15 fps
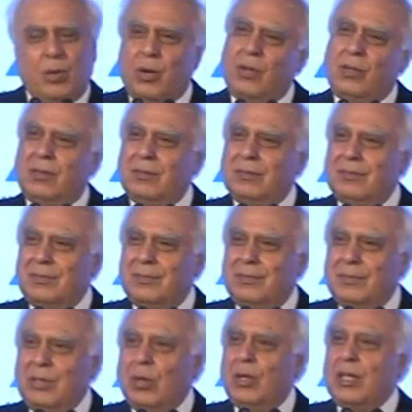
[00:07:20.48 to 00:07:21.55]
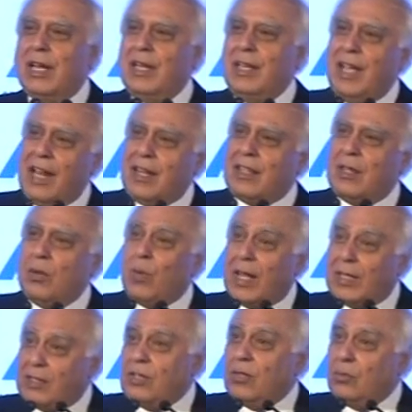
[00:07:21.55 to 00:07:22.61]
more, you can get the
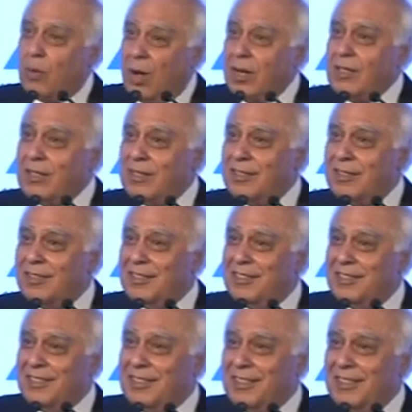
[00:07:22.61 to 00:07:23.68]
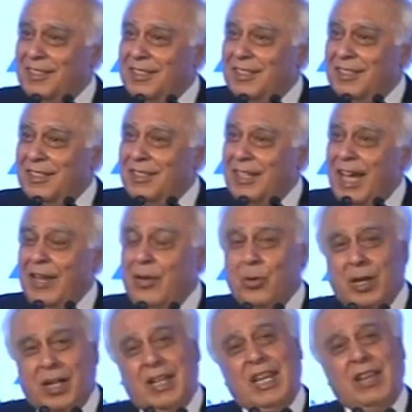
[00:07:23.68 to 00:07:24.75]
ones you want, and you
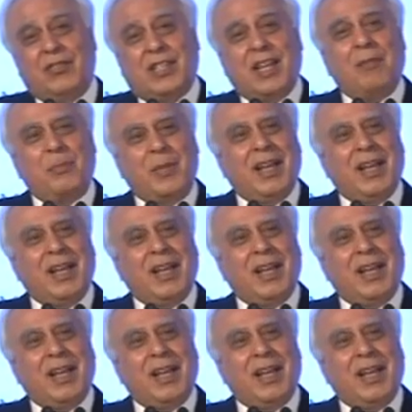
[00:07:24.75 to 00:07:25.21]
can leave some